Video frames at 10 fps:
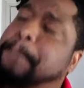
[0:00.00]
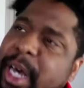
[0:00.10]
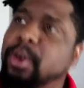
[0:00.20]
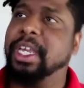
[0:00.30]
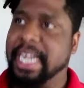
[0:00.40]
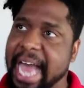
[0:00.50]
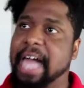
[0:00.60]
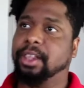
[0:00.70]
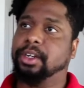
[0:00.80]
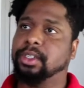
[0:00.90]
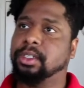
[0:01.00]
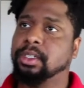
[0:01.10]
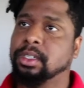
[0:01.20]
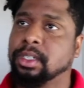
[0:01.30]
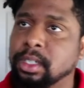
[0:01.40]
billion dollars.
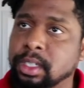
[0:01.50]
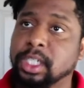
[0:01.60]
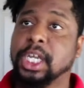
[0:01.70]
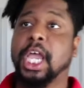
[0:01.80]
Oh